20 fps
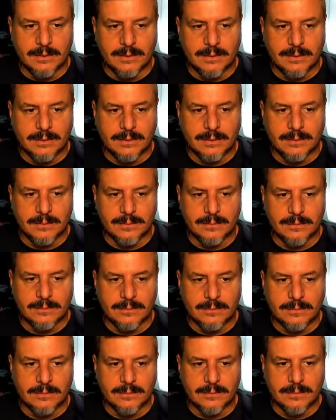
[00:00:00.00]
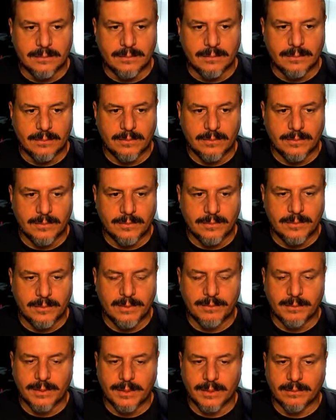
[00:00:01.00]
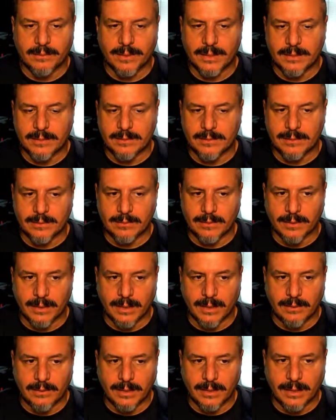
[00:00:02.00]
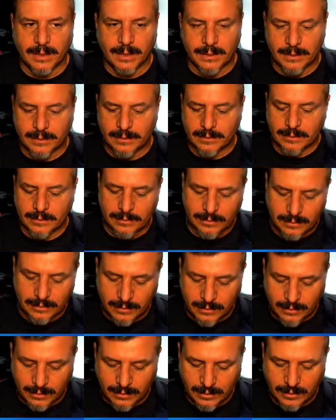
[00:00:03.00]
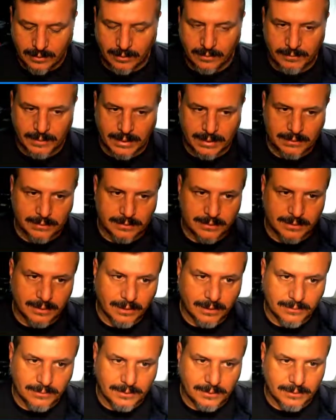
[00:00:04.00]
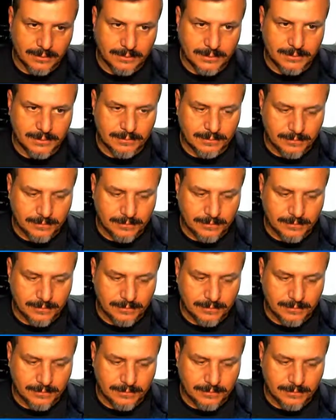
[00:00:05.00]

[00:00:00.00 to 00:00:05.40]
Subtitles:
So we want to create a user without adding Microsoft to it.